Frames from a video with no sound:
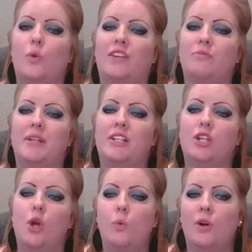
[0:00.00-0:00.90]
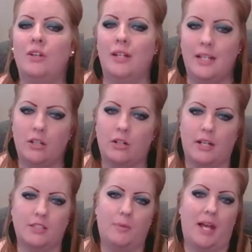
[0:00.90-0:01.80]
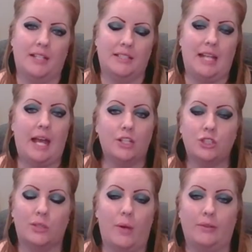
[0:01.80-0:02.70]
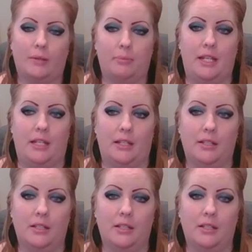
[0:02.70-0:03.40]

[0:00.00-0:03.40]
would have been nowhere near as bad as it actually wound up being.